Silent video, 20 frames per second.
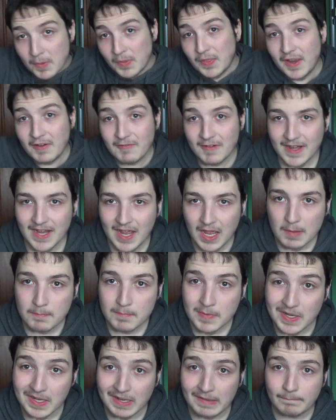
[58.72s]
But they ran out
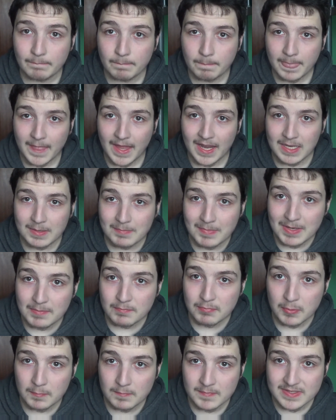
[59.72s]
of money, and the
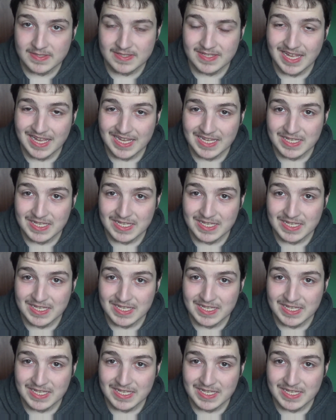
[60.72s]
main problem is